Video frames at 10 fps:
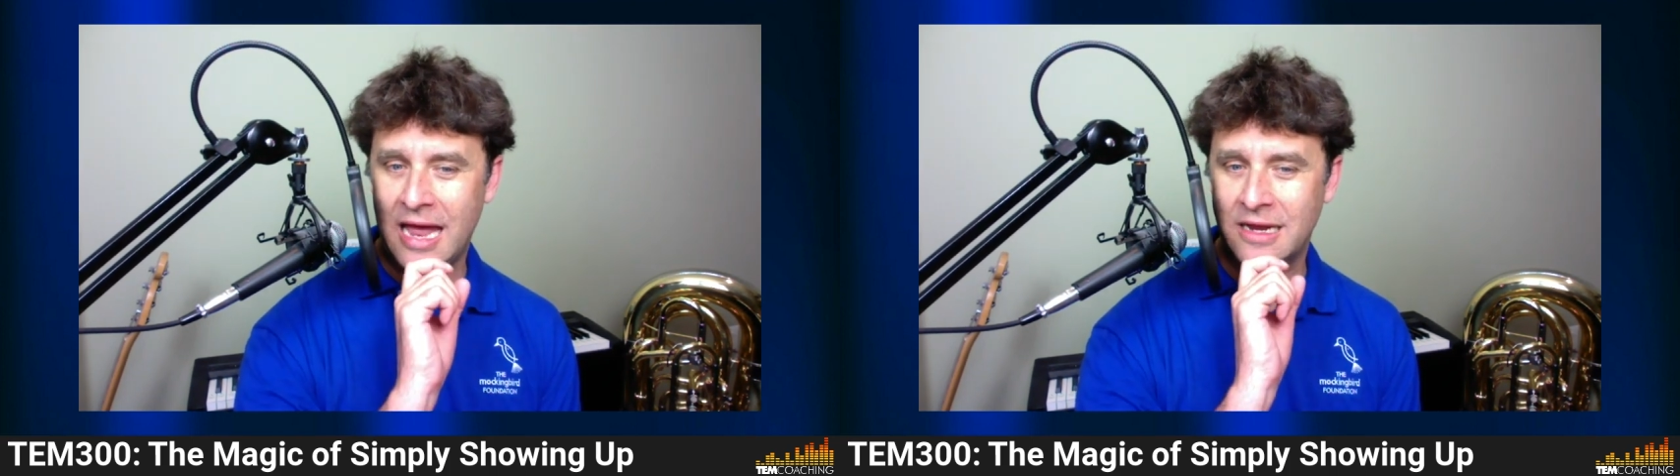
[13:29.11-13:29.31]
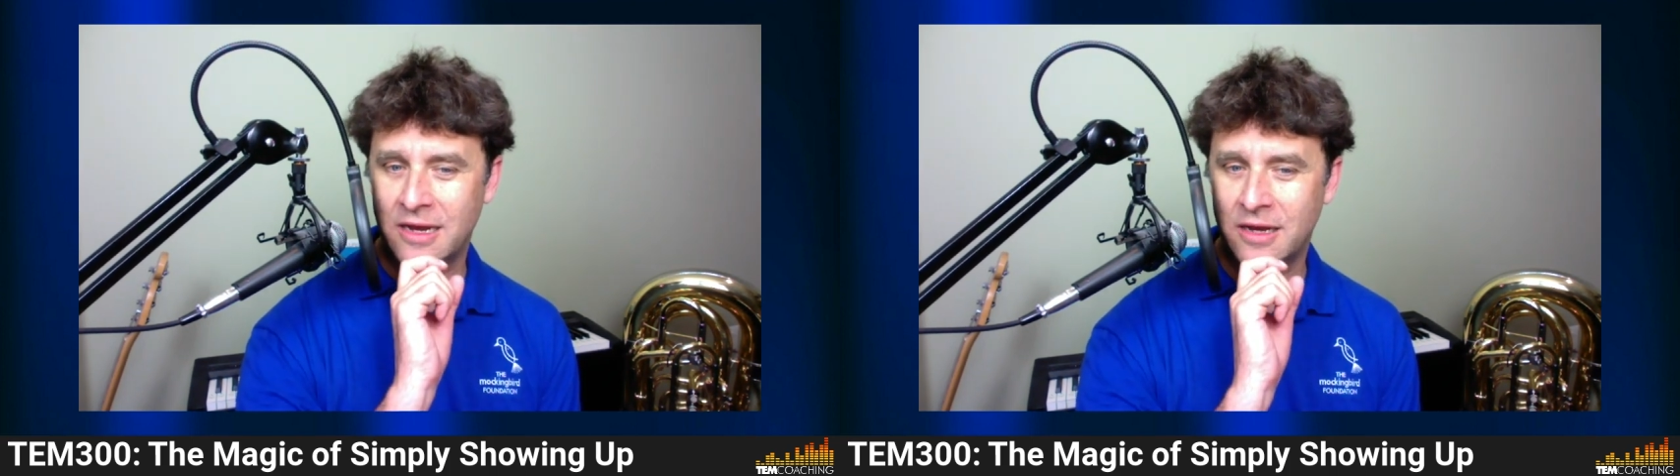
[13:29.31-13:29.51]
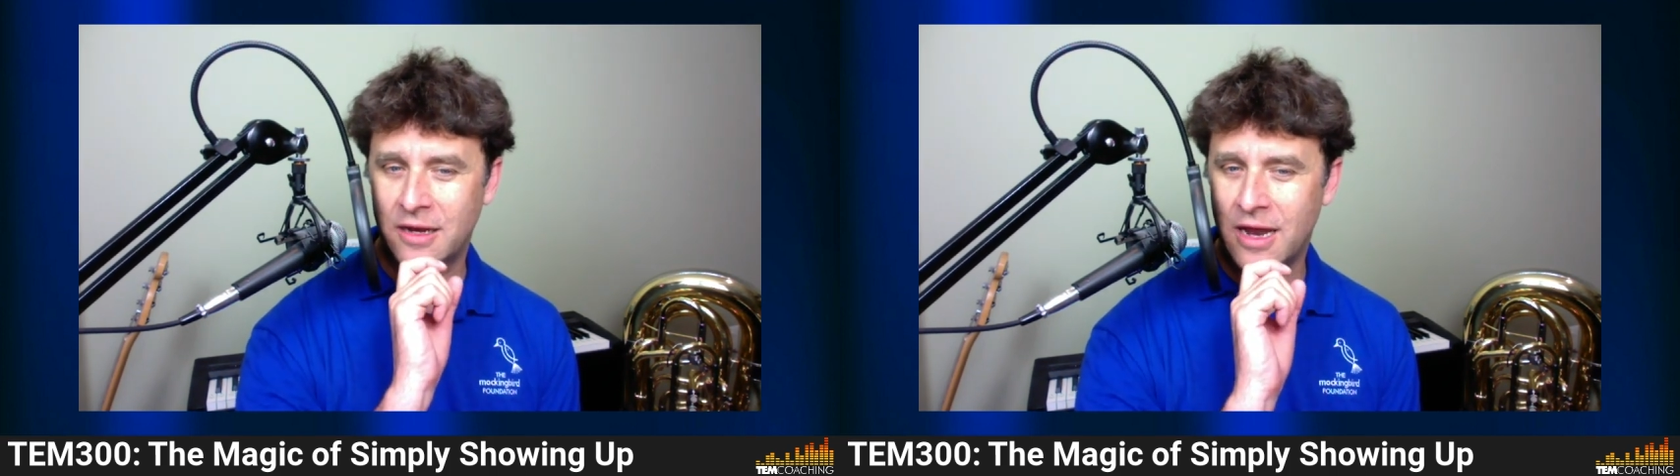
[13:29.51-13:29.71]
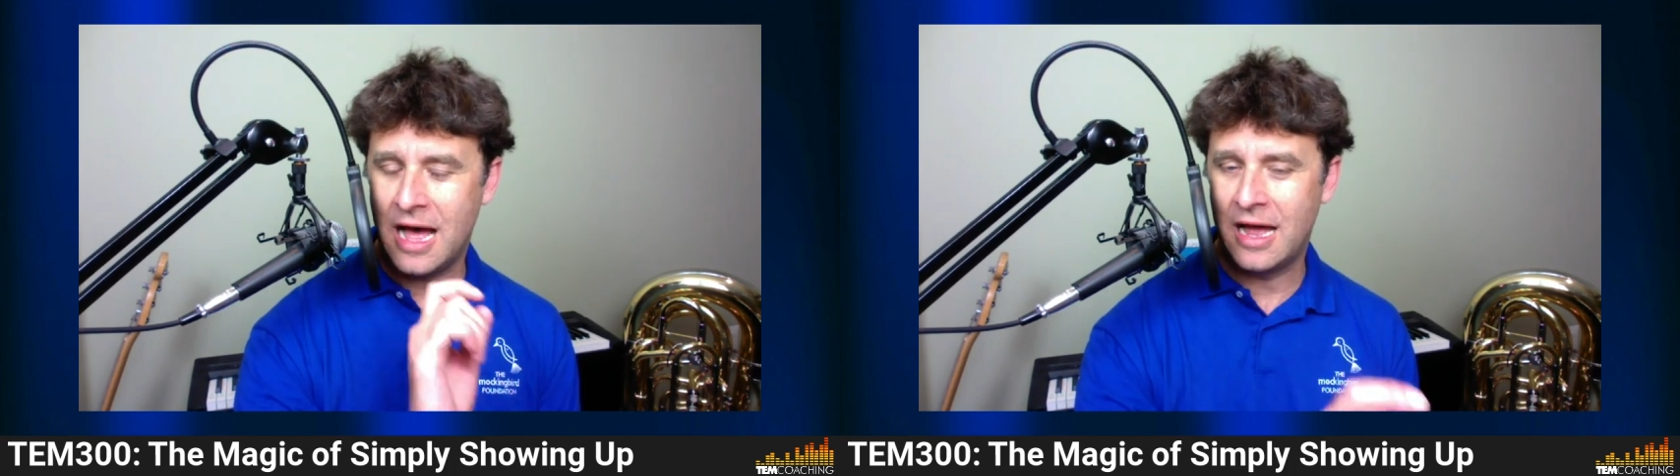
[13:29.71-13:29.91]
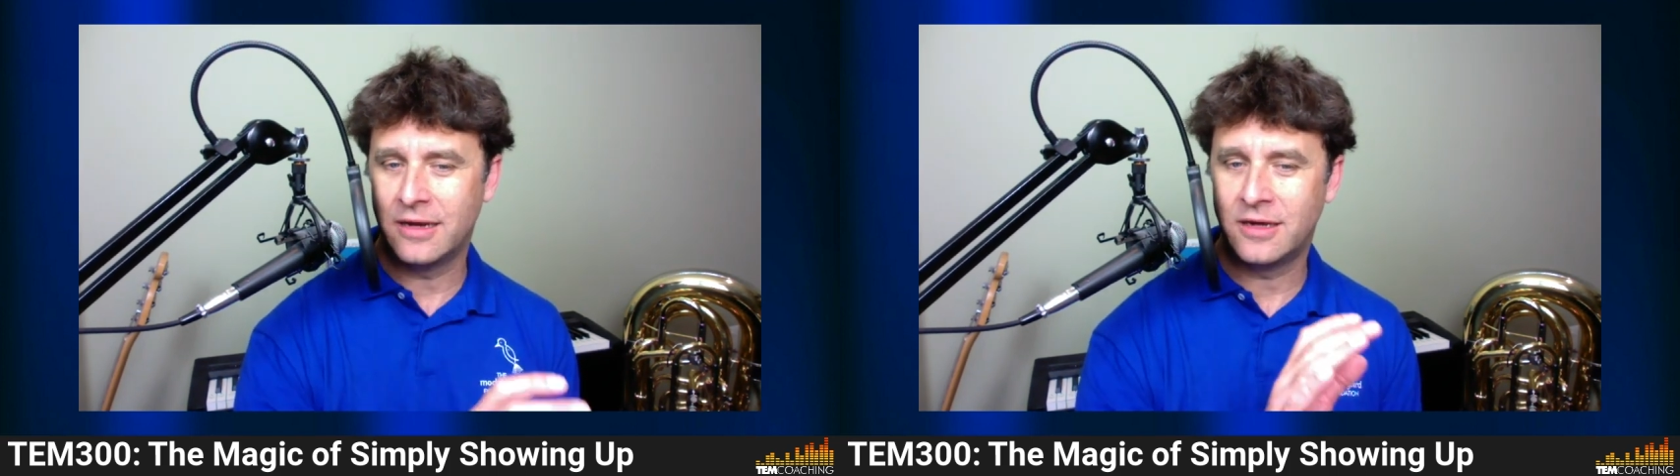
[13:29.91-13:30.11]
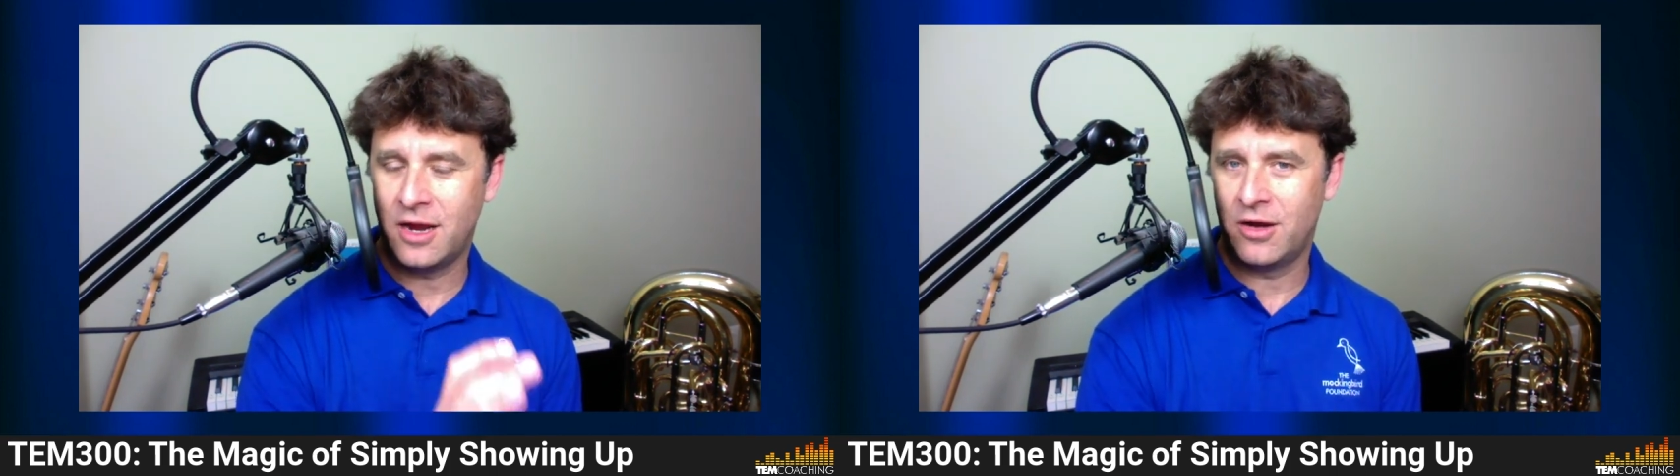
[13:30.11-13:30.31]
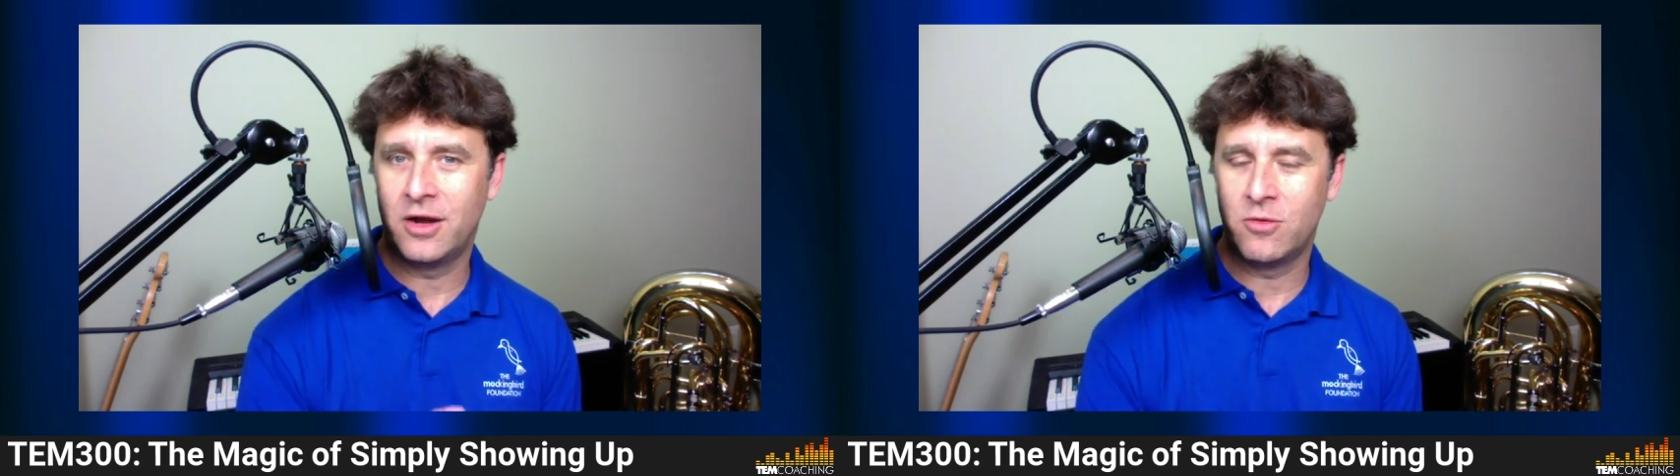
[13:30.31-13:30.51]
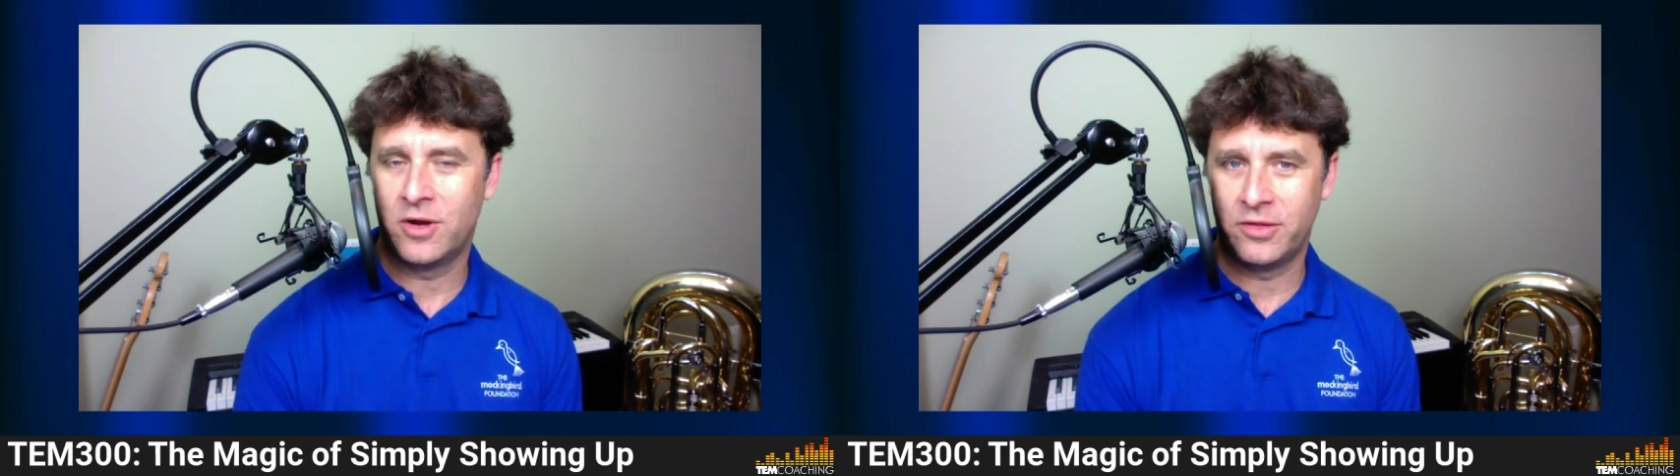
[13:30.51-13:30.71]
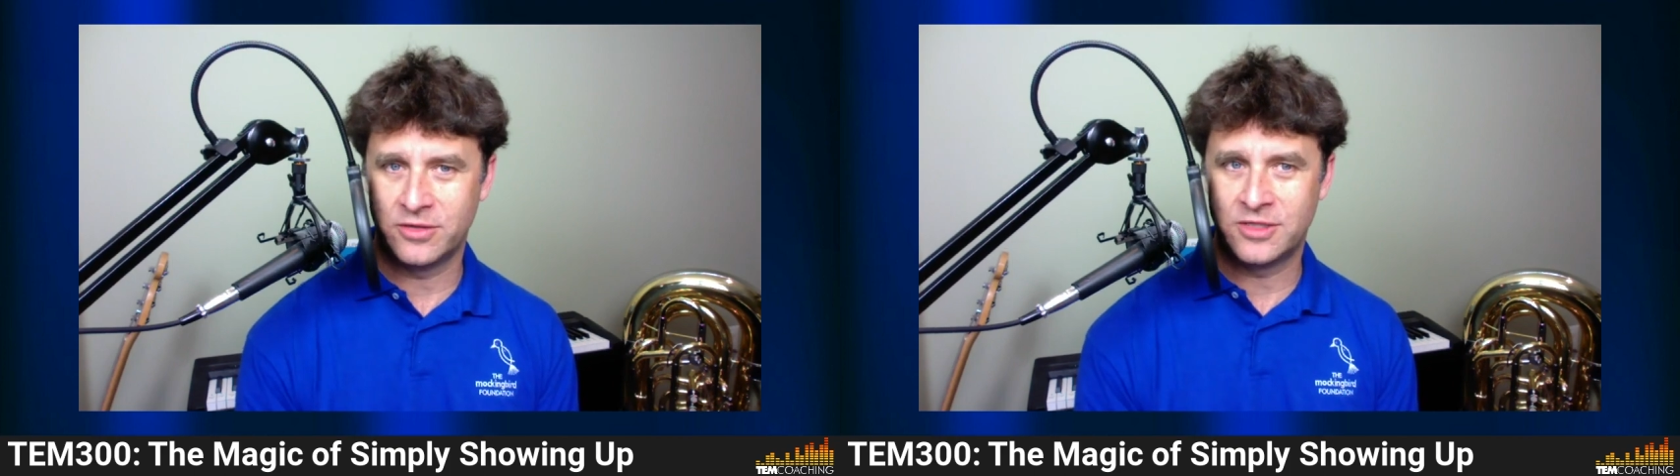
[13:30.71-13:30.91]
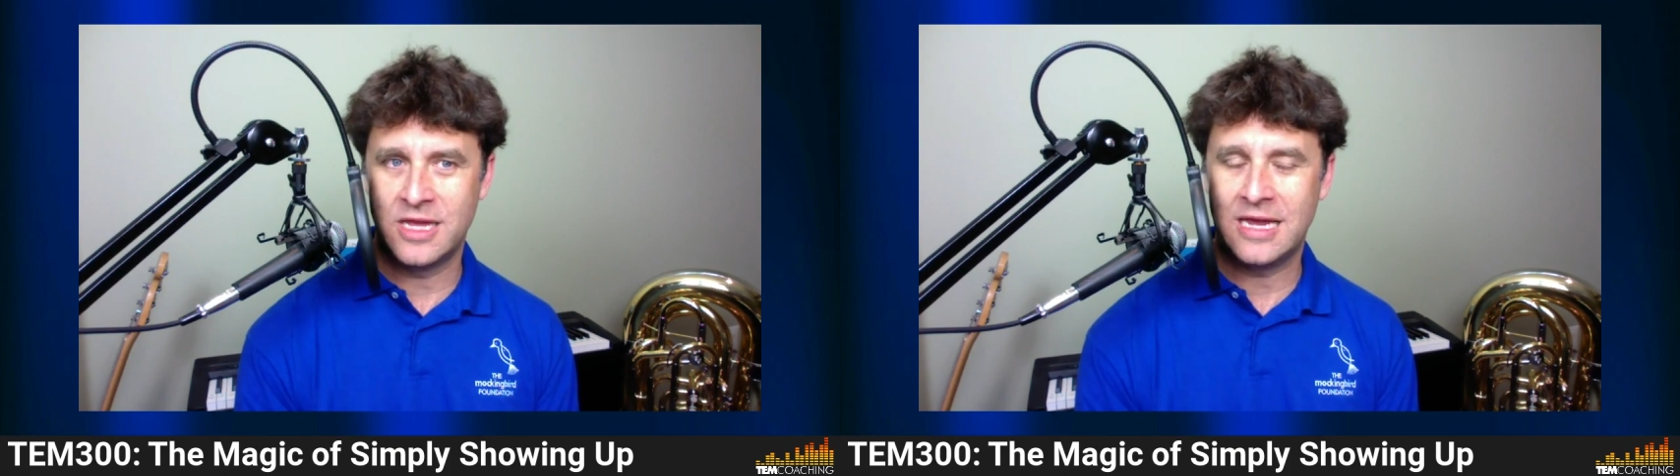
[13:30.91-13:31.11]
at not caring what
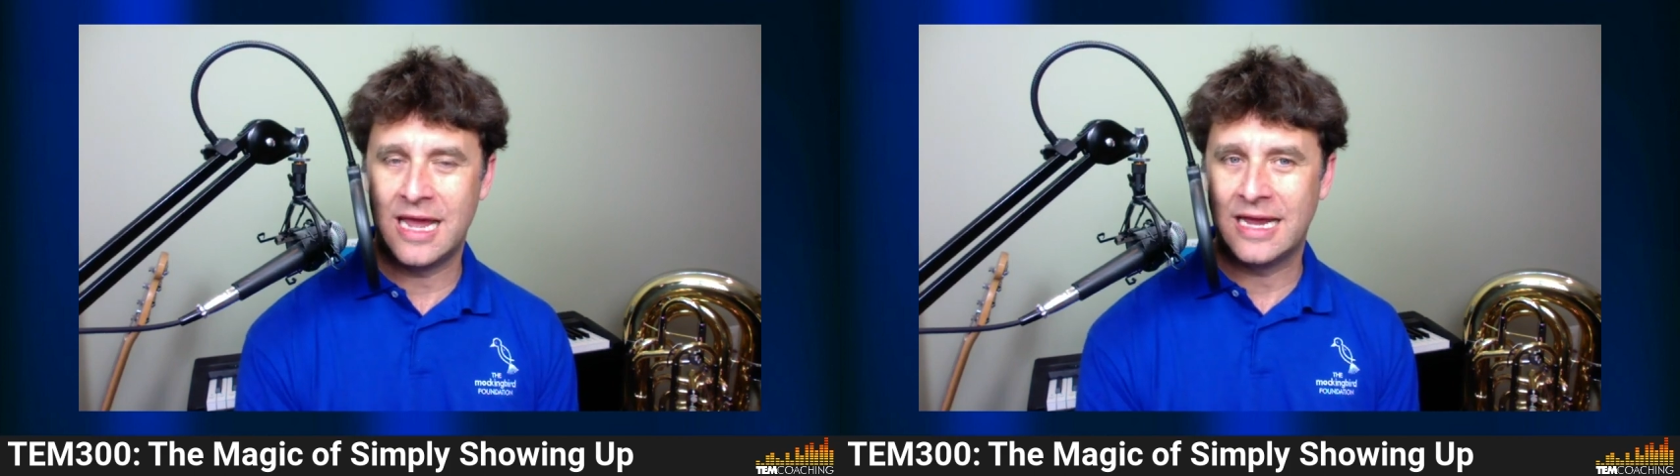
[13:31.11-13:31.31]
others think,